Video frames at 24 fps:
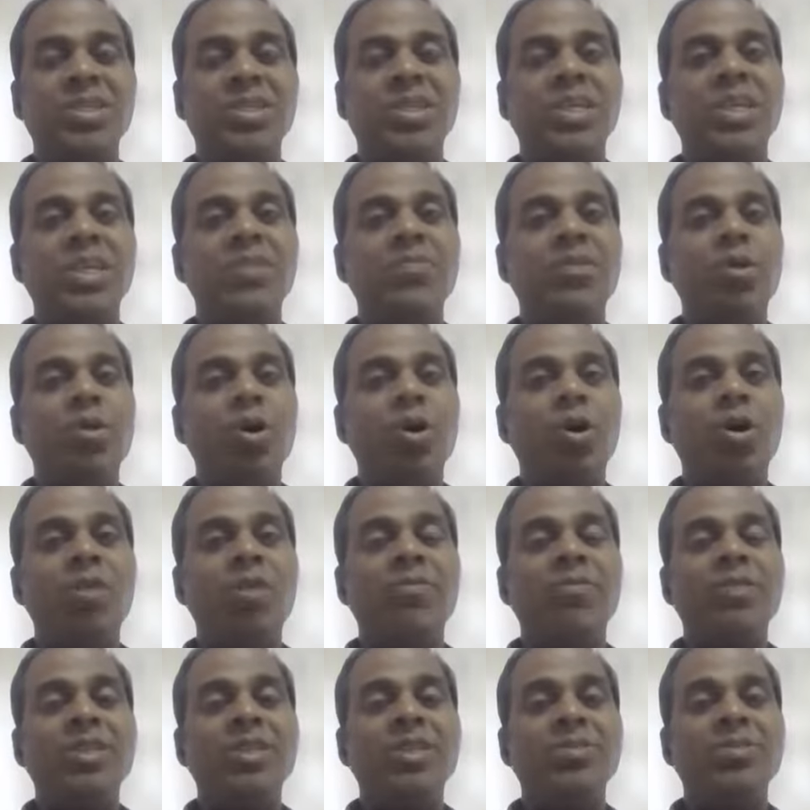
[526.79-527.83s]
it would
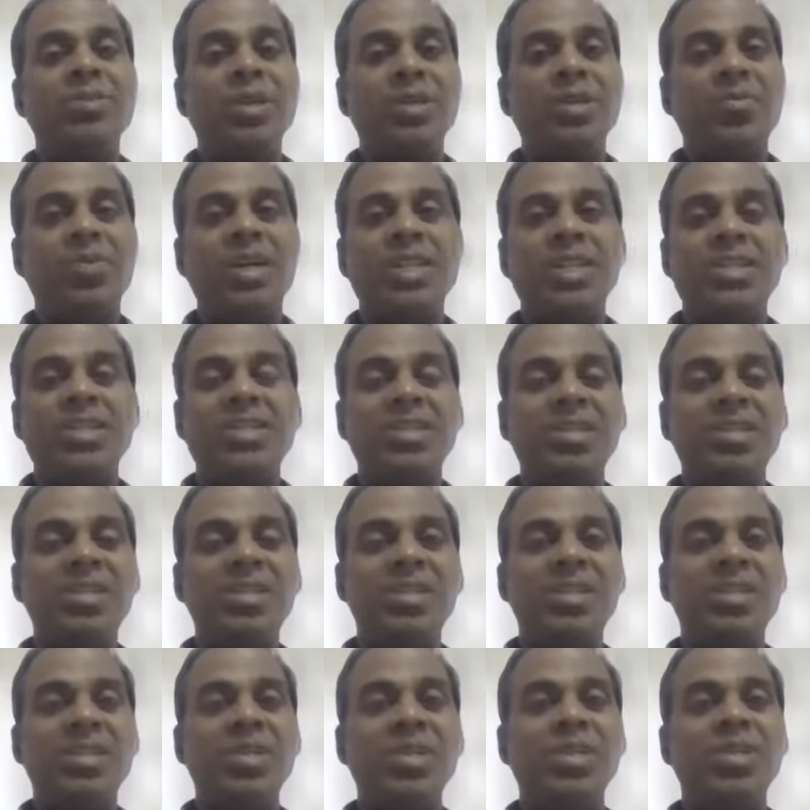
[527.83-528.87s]
always be wiser
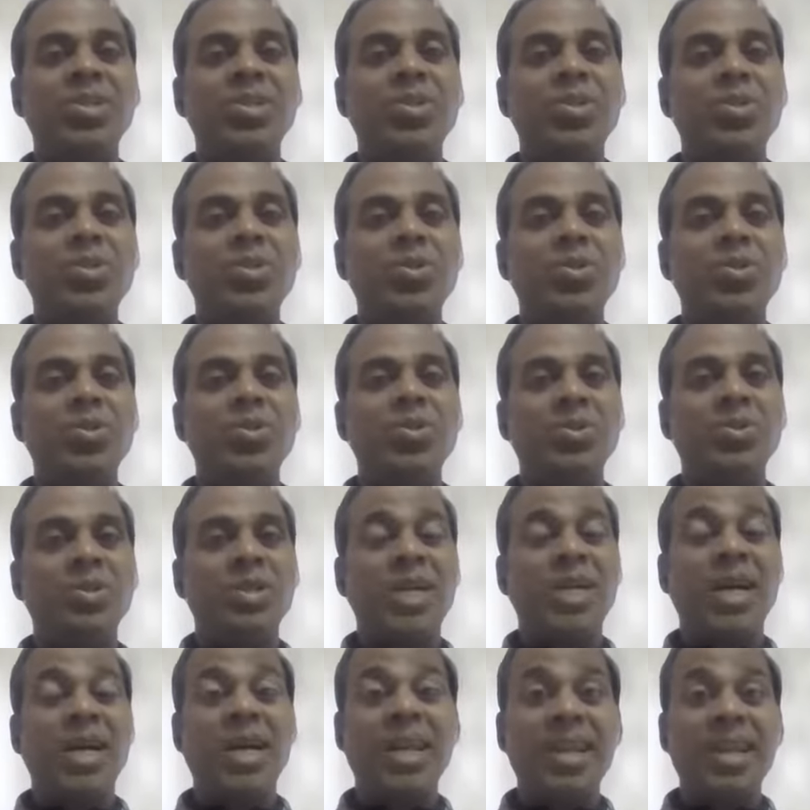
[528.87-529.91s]
to
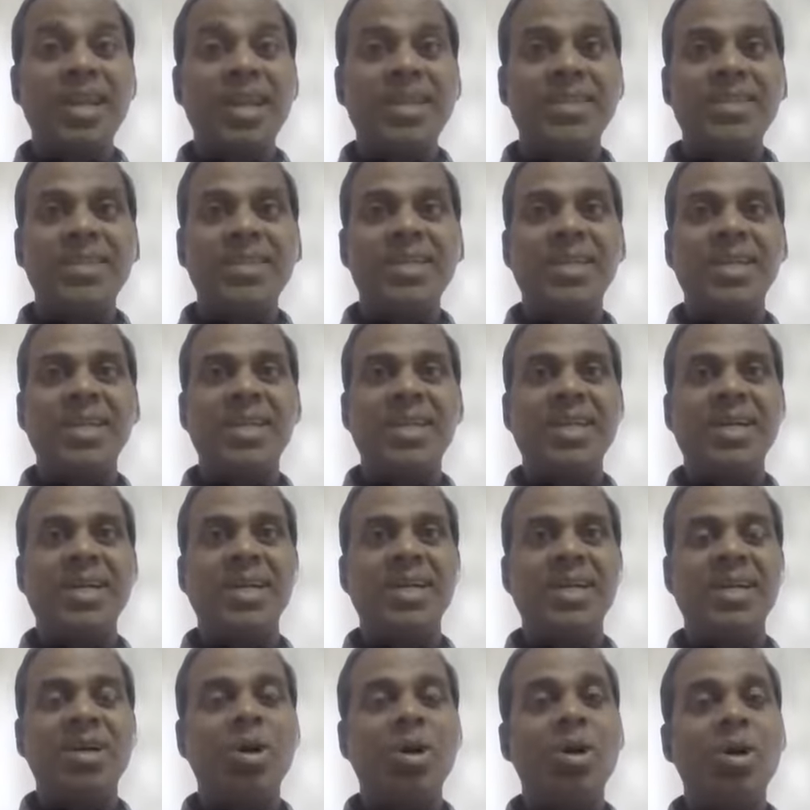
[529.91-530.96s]
analyze a
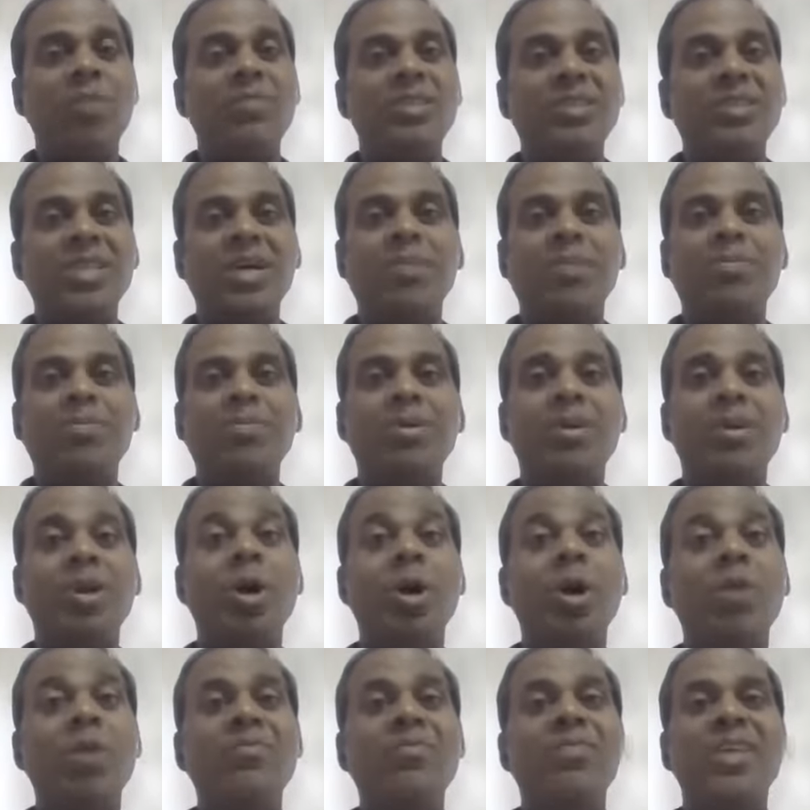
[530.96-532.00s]
data of a sample
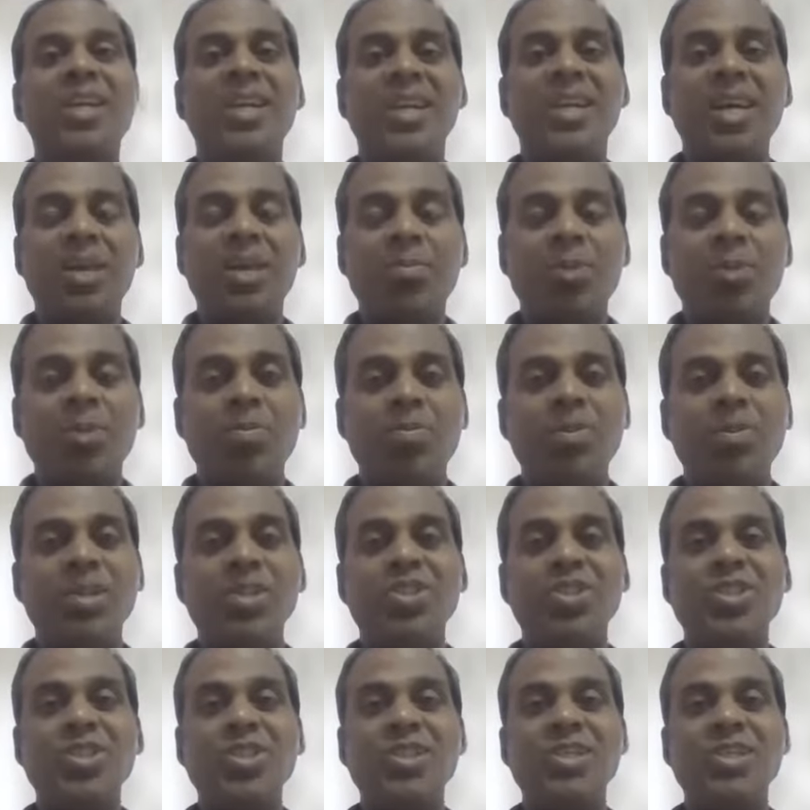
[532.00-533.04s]
of the entire
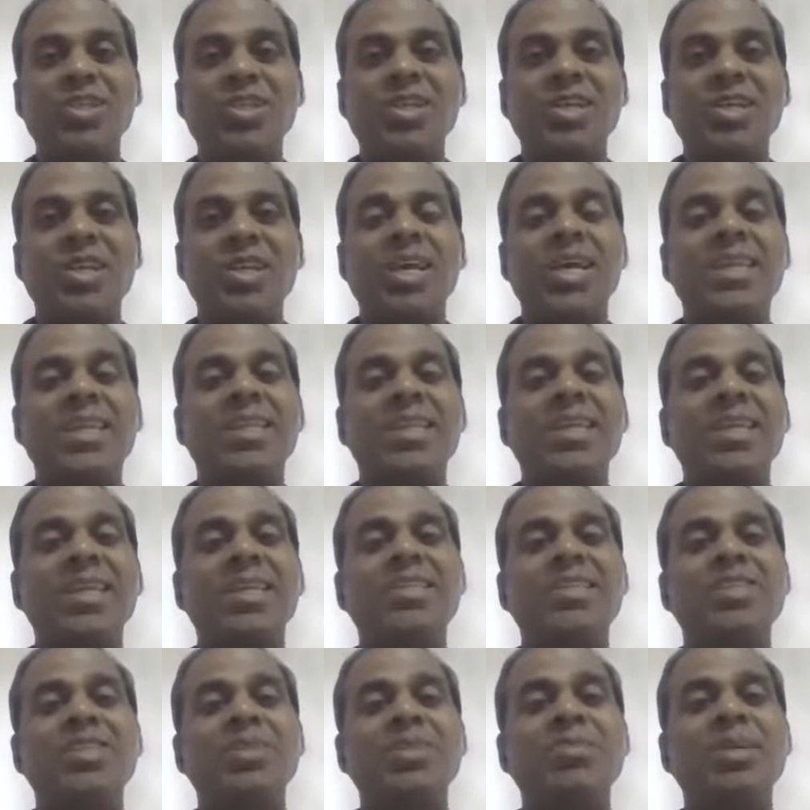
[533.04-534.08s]
population and then
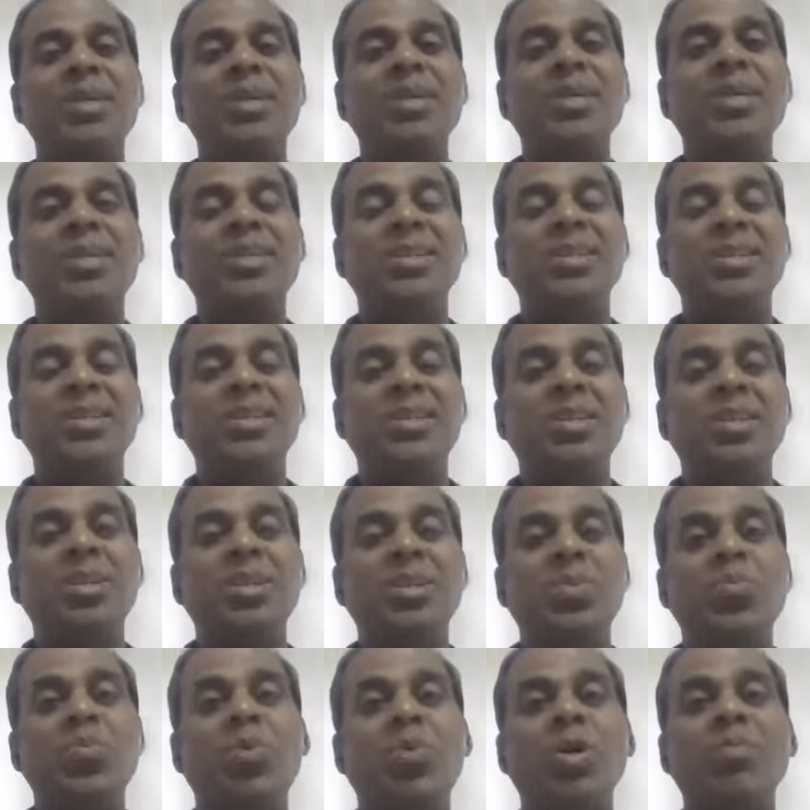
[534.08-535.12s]
estimate
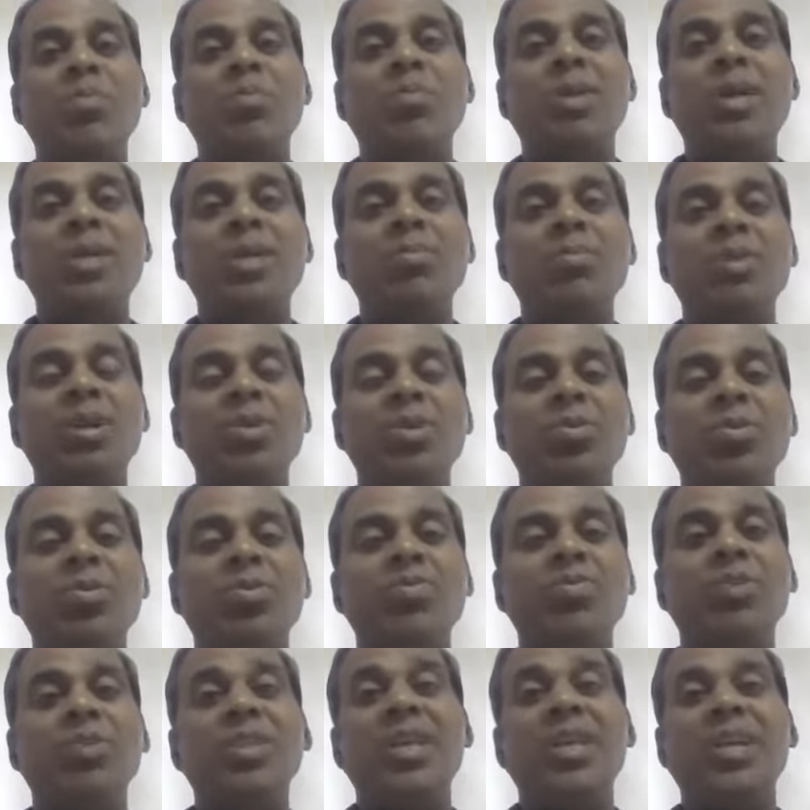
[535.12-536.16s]
what might be true
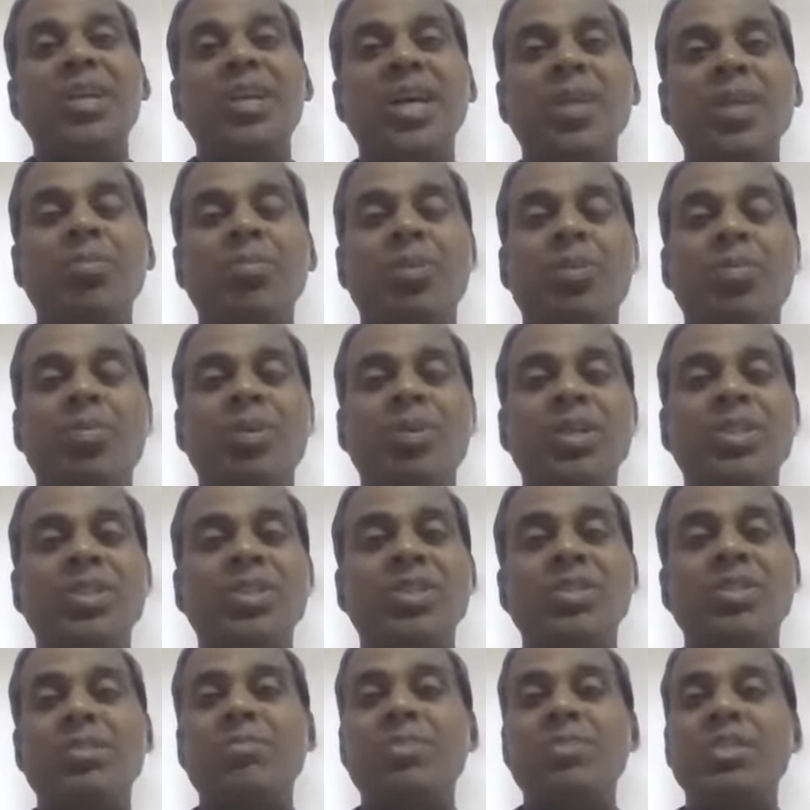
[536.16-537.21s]
for the entire
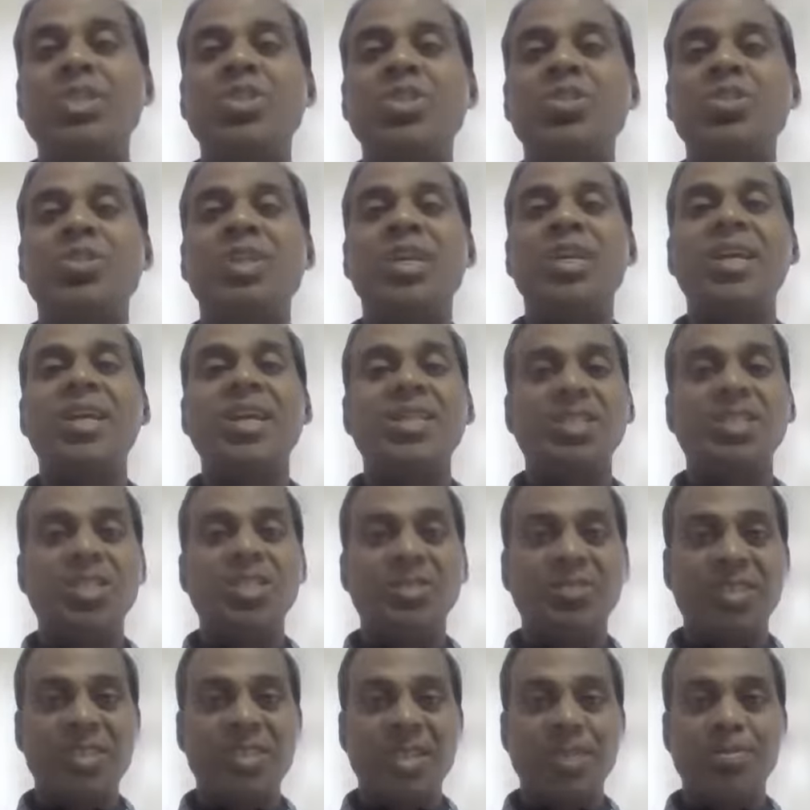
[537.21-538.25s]
population based on the analysis
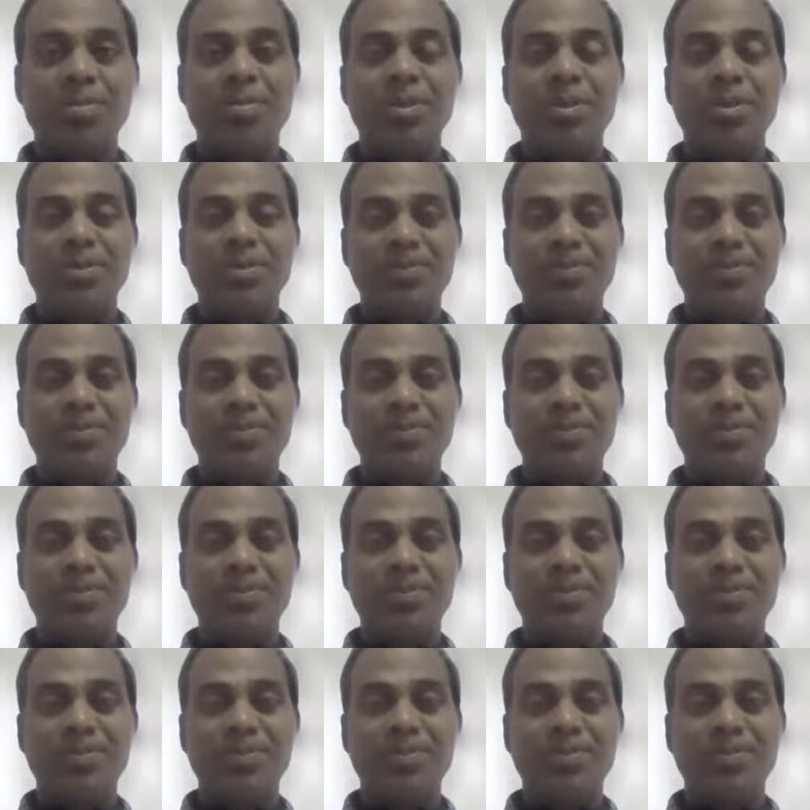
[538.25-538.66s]
of the sample.